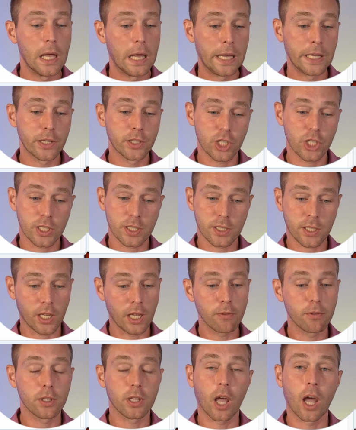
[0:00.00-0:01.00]
and just
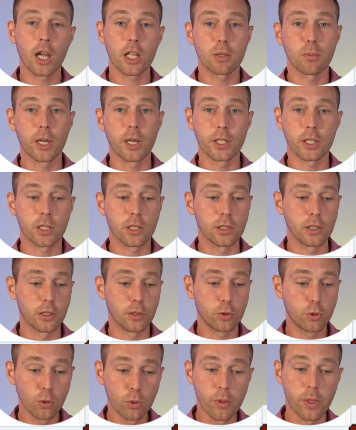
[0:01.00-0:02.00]
have it automatically
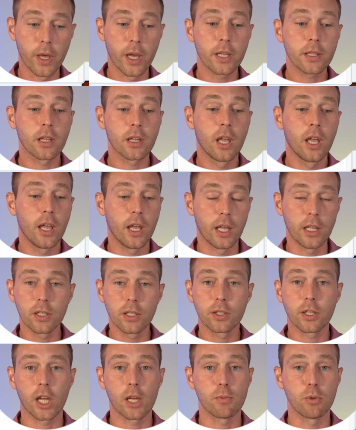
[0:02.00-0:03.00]
do that
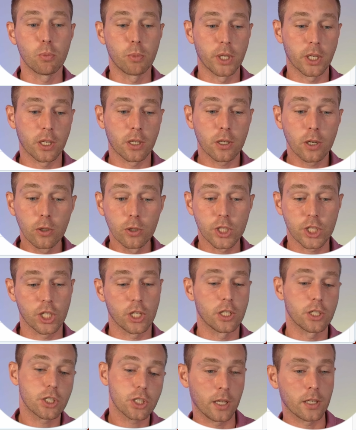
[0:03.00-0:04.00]
anytime you make a code
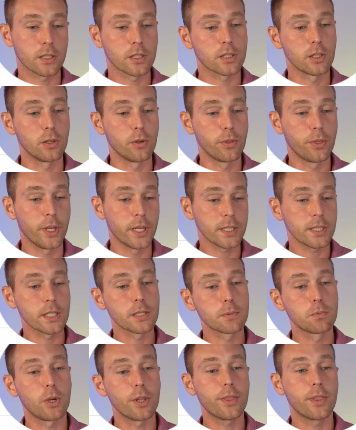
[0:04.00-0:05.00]
change. So this is
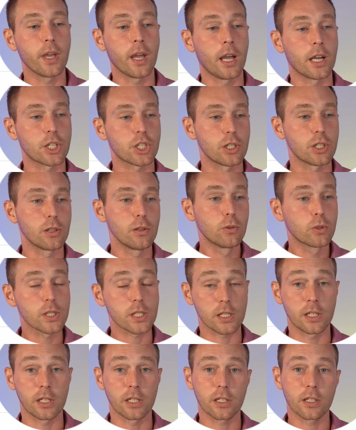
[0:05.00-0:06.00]
what the action looks
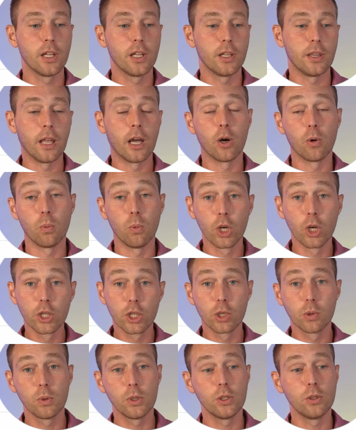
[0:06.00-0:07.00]
like. Now, what
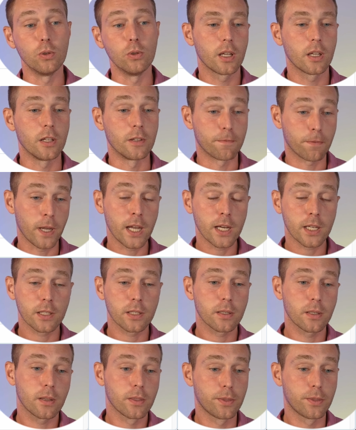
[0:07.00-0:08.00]
do we do? In fact,
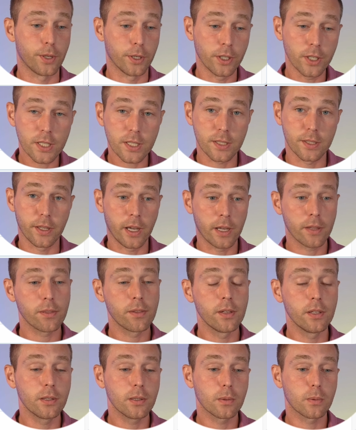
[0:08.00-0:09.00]
there's
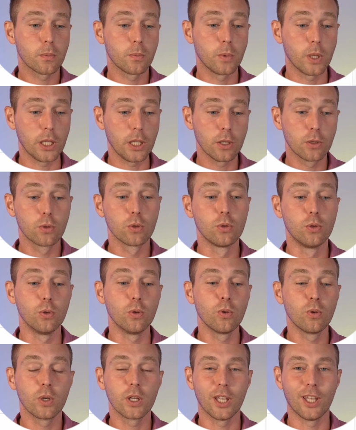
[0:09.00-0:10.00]
nothing we need to
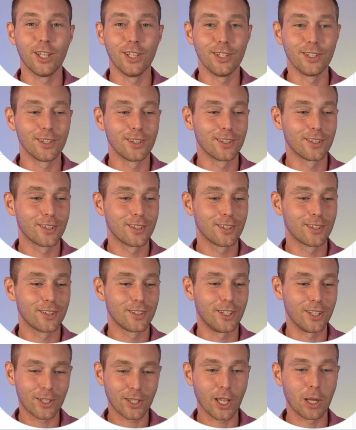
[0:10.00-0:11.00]
do in
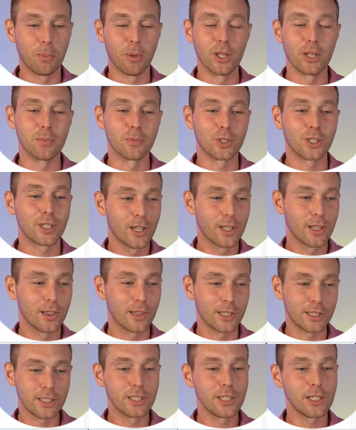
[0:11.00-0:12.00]
GitHub anymore.
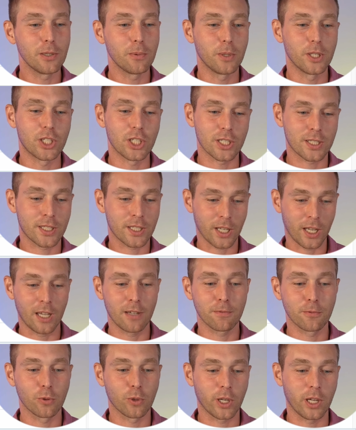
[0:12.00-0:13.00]
Literally, we just
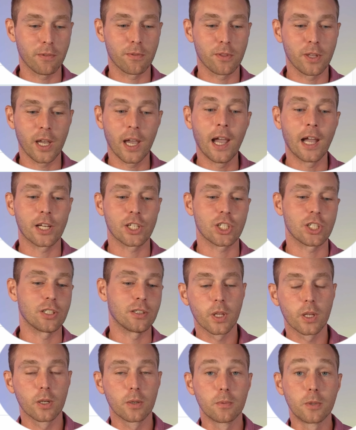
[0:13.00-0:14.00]
have to have the
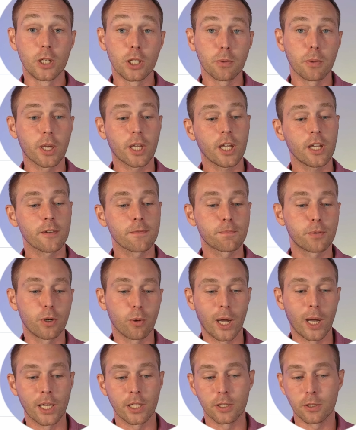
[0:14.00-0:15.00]
action where we have
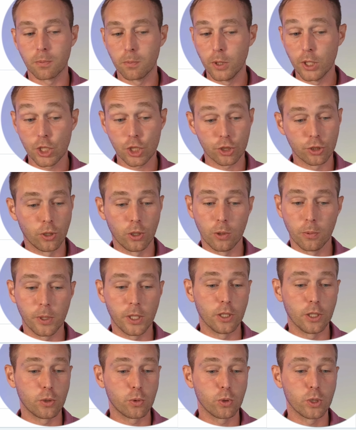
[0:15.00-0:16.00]
provided which role we
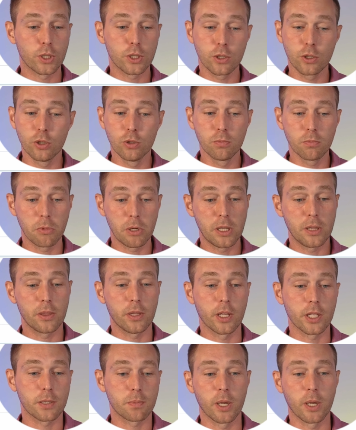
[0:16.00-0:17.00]
need to assume, and
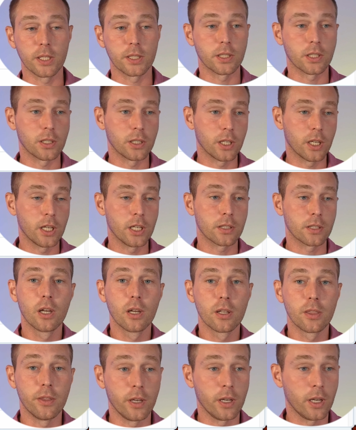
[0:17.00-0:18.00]
that's basically it.
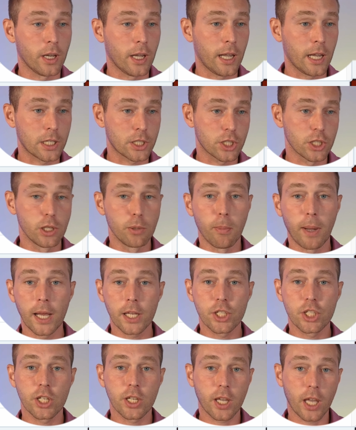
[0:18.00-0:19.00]
The actual
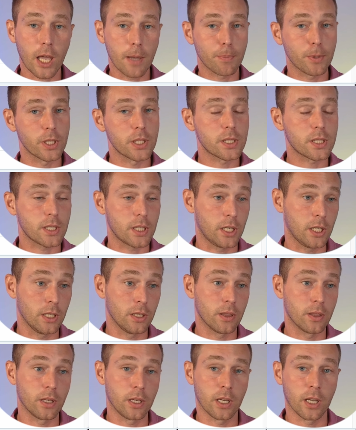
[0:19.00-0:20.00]
magic happens
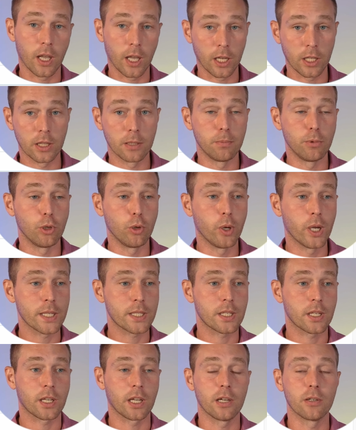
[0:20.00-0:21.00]
in the AWS
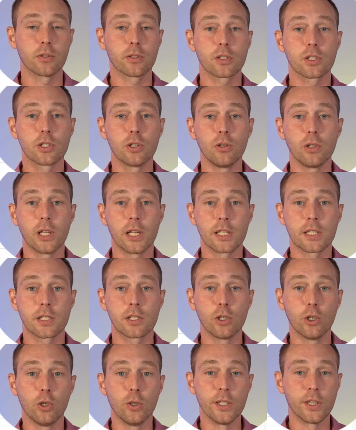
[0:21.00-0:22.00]
account, so let's
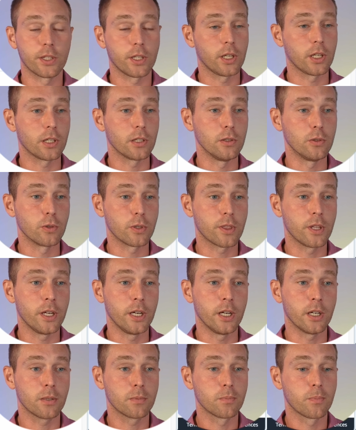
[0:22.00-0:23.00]
go and take a look there.